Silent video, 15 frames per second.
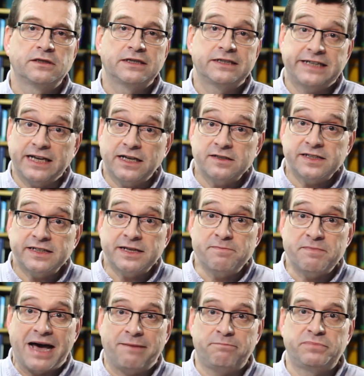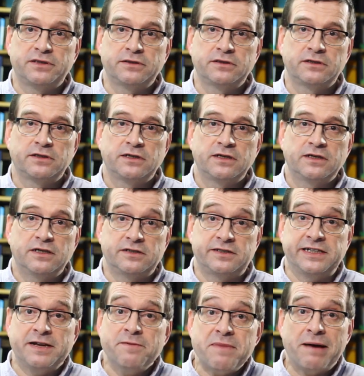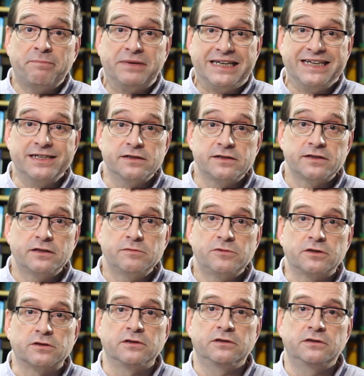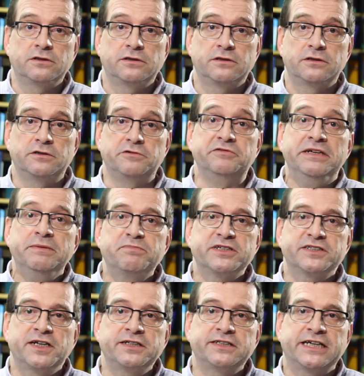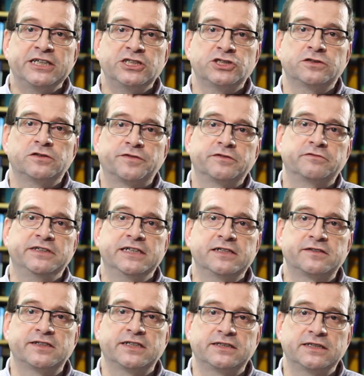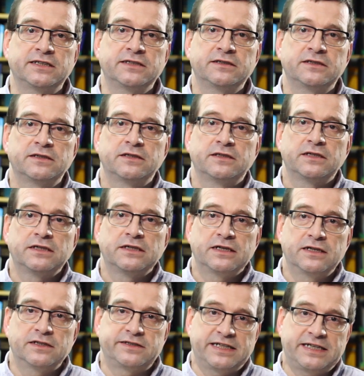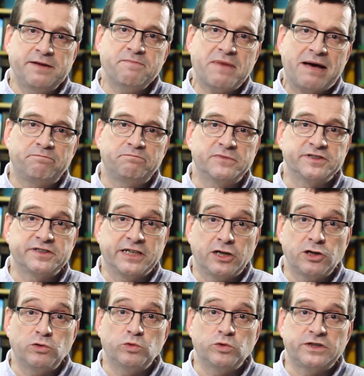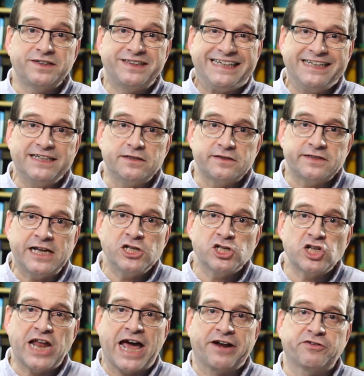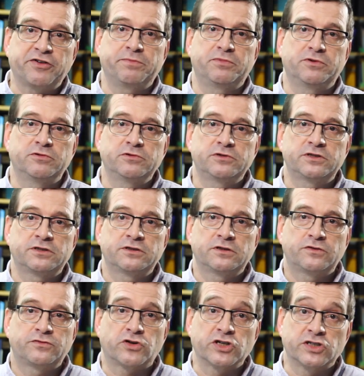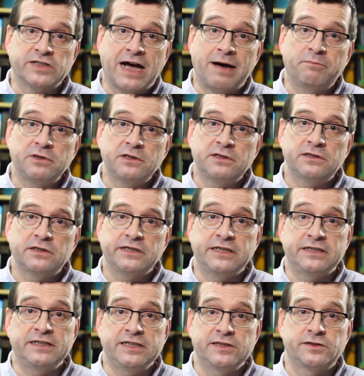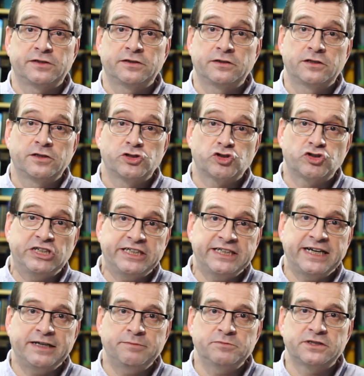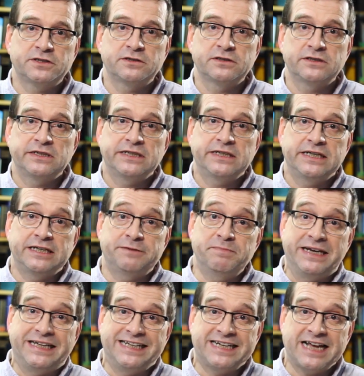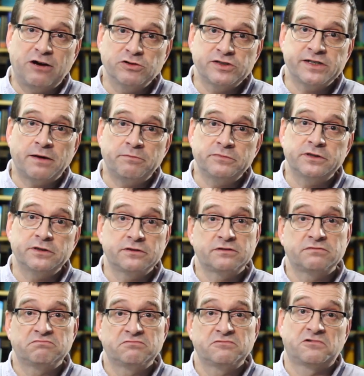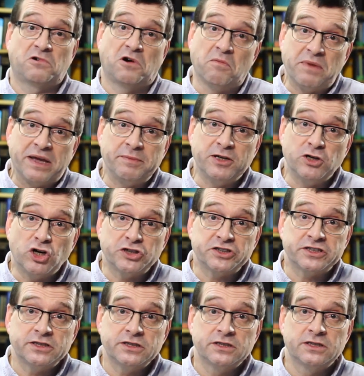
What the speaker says: Take a city map. A city map is a model, a representation of the real city. A city map must include the essential attributes. For example, it needs street names, it may need house numbers, or maybe not.